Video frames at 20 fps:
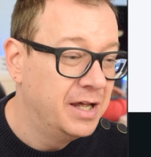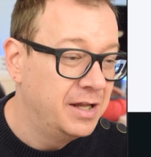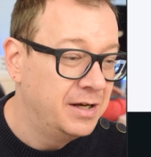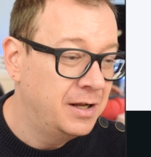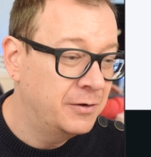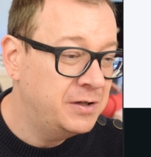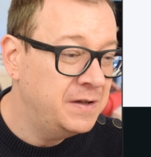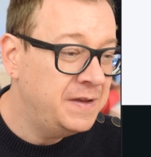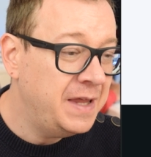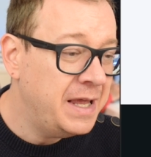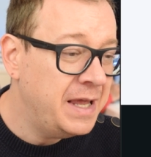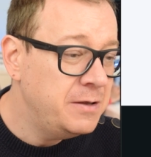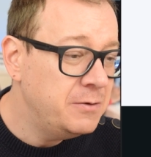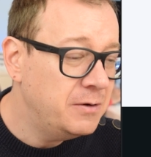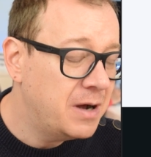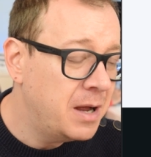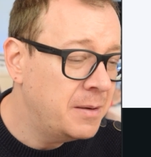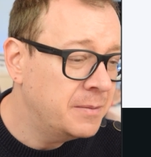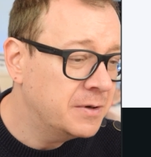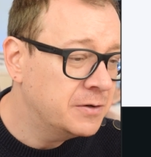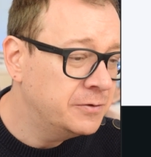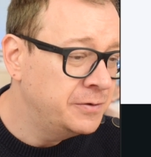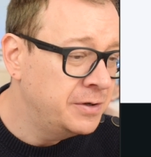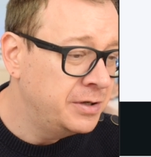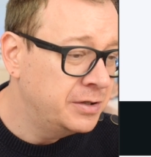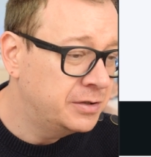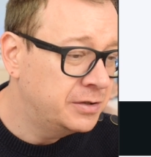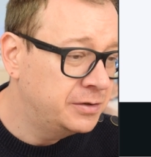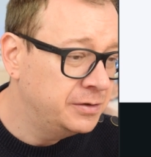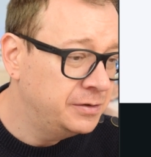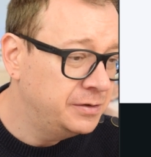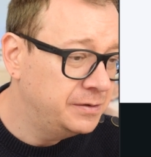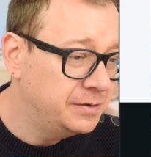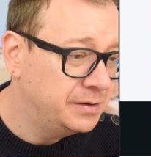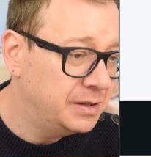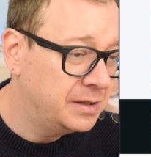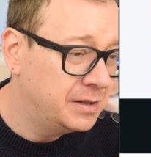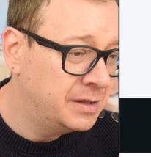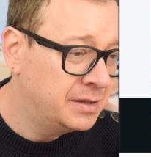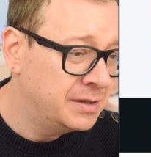Now today I'm going
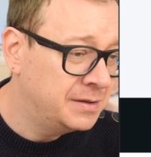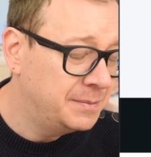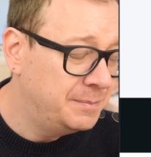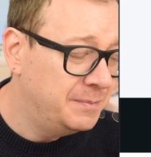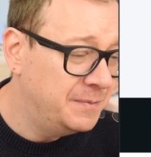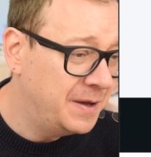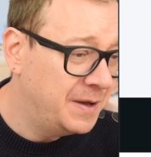to uh,